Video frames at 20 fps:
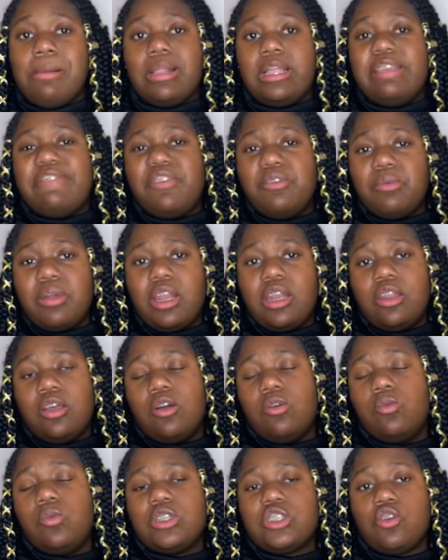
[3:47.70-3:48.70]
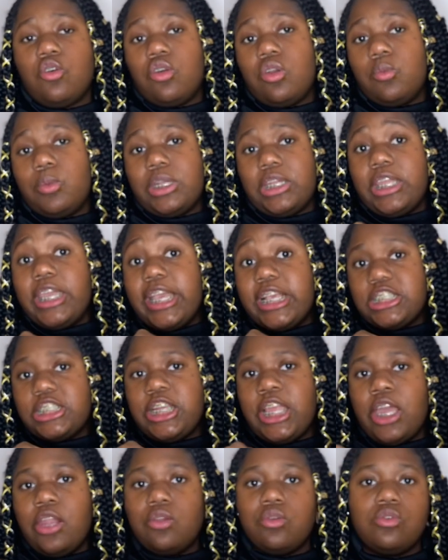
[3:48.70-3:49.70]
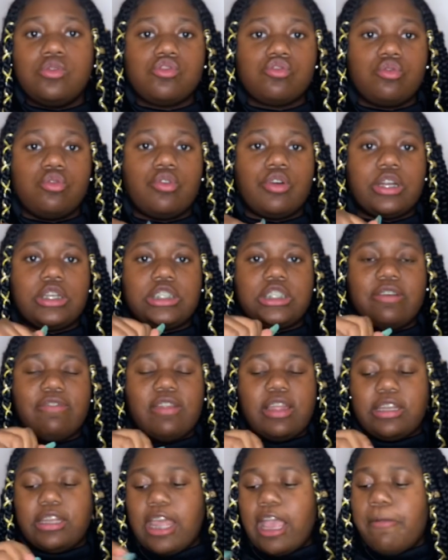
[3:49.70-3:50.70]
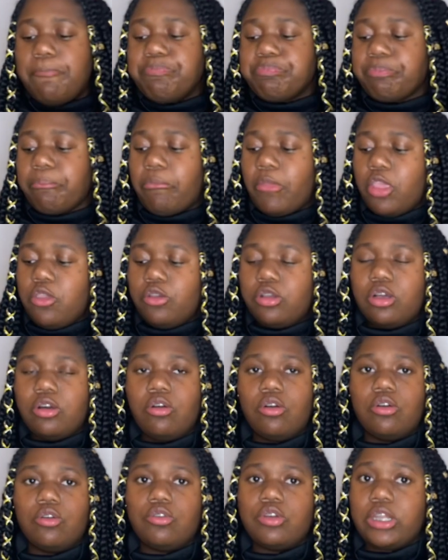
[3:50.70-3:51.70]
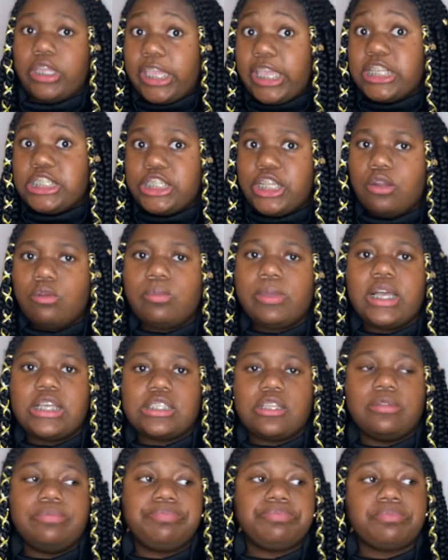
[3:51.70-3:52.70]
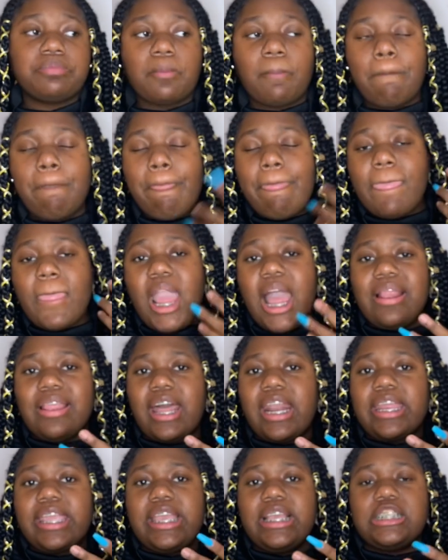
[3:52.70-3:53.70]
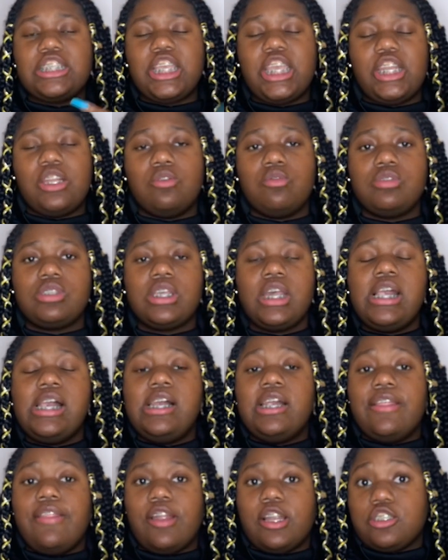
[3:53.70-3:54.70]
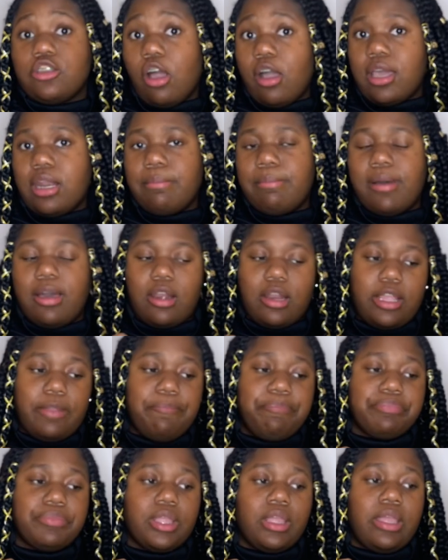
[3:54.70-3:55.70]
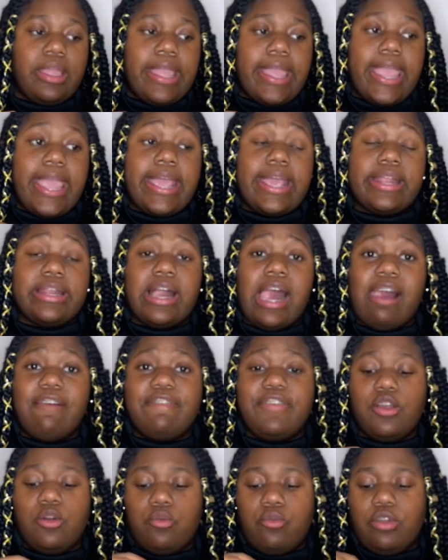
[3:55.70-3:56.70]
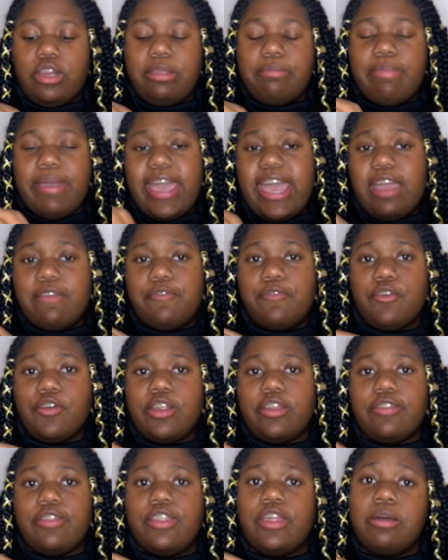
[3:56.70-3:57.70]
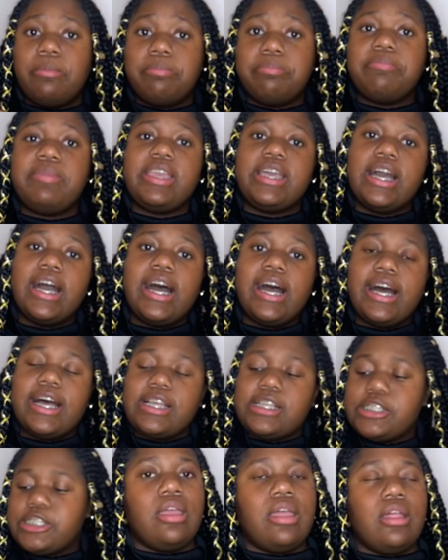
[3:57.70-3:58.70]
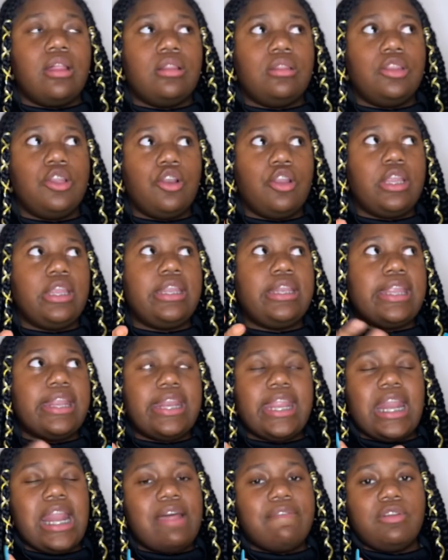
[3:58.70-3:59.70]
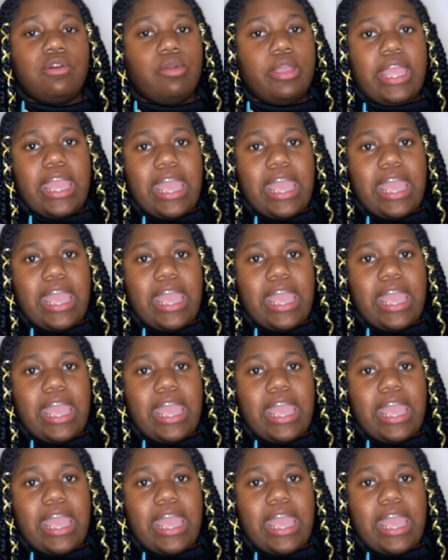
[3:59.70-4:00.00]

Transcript: if you want to know what's going on with the kids channels or stuff like that, you can go on a kids channel because a lot of kids channels, they're talking about it. And I feel really bad for them because literally they're not going to get